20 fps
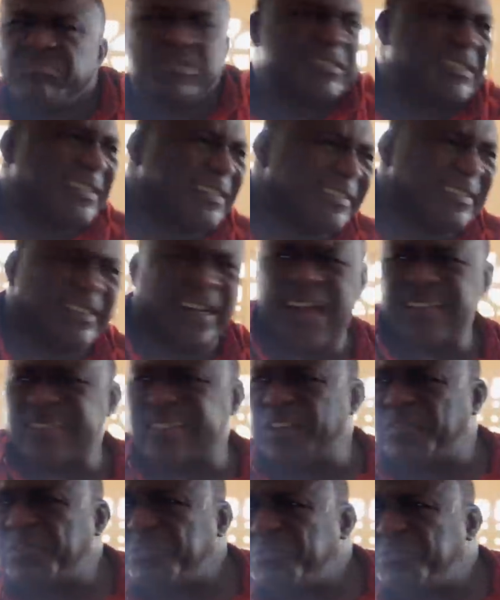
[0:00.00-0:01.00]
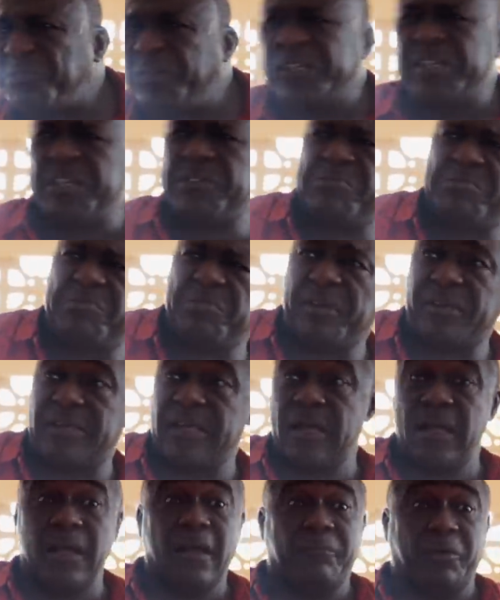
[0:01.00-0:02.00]
I see if he would do it, he won't do it.
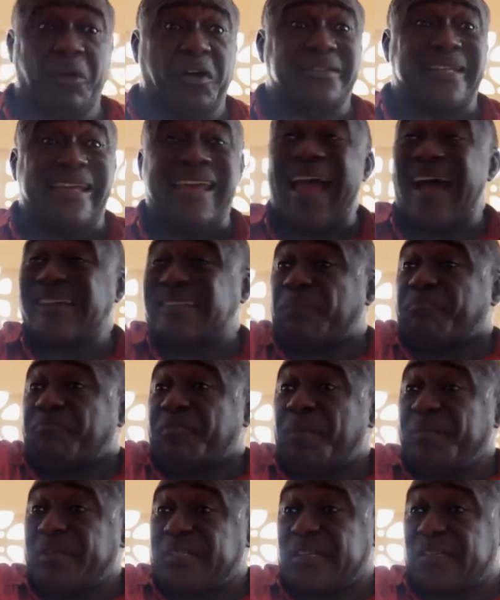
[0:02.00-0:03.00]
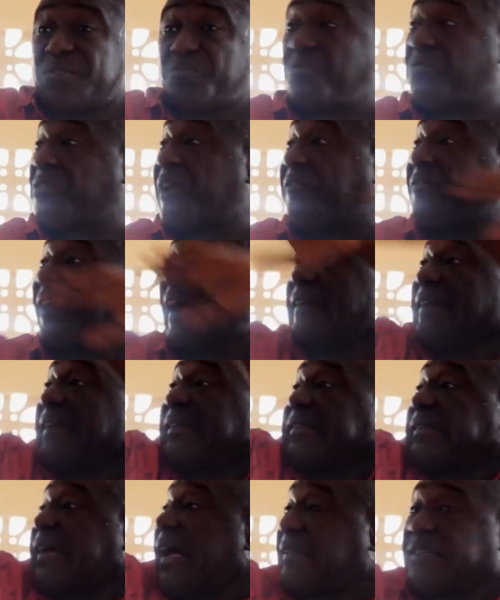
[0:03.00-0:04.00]
Because he has a premises, we could have done
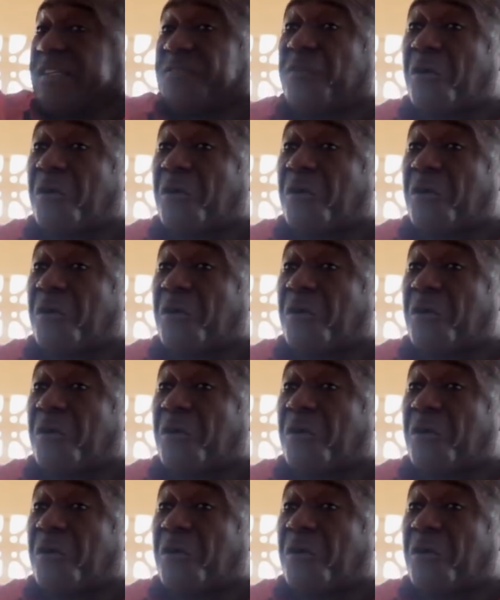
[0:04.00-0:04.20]
it at his